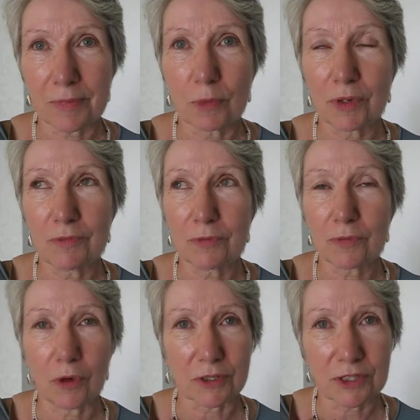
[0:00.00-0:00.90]
We've
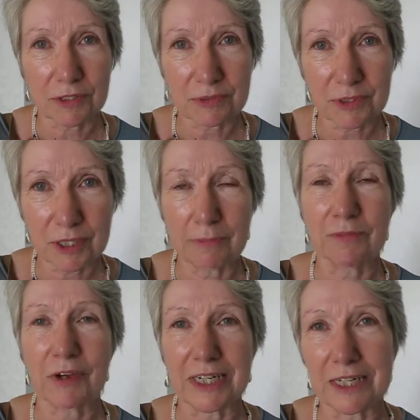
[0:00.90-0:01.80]
got some
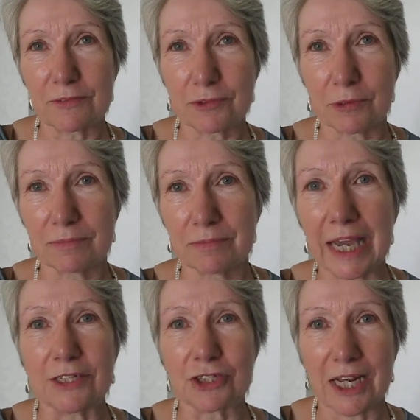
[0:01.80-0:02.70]
funding from
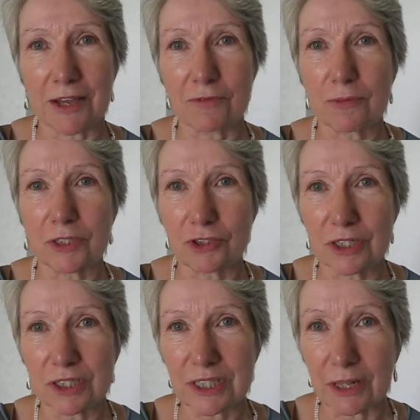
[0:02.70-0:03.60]
HLF, which
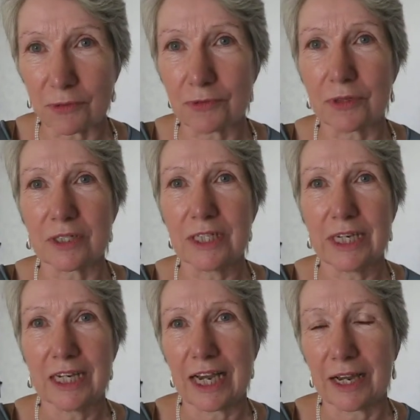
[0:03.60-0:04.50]
is helpful,
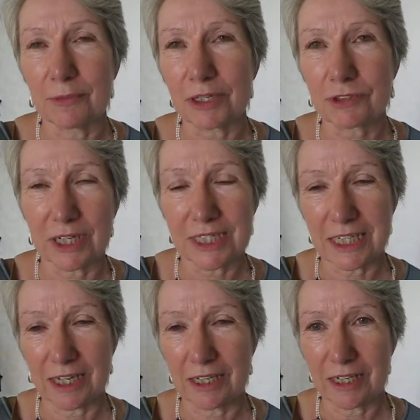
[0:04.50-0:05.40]
and we're
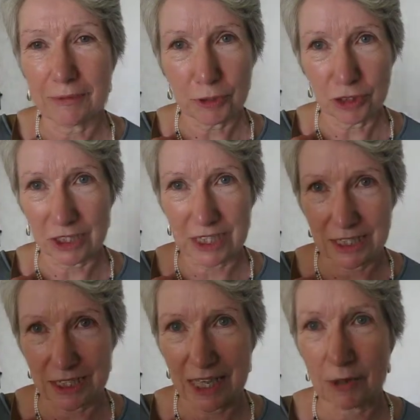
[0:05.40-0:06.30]
creating a project
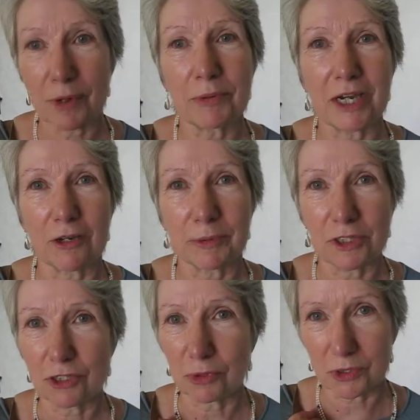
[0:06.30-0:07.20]
centre there where we're hoping
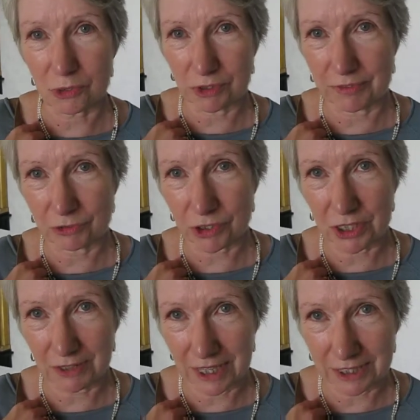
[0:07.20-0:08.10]
to do all sorts of
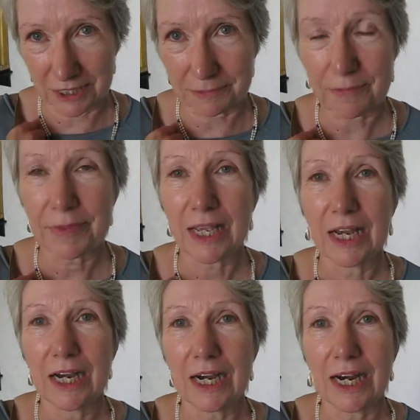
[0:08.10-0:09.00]
interesting things.
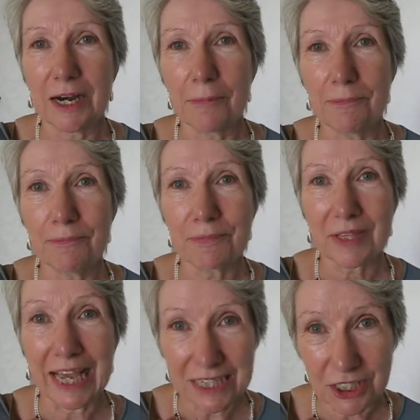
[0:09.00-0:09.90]

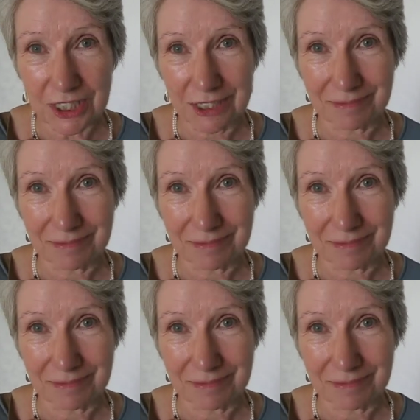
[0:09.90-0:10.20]
Exeter.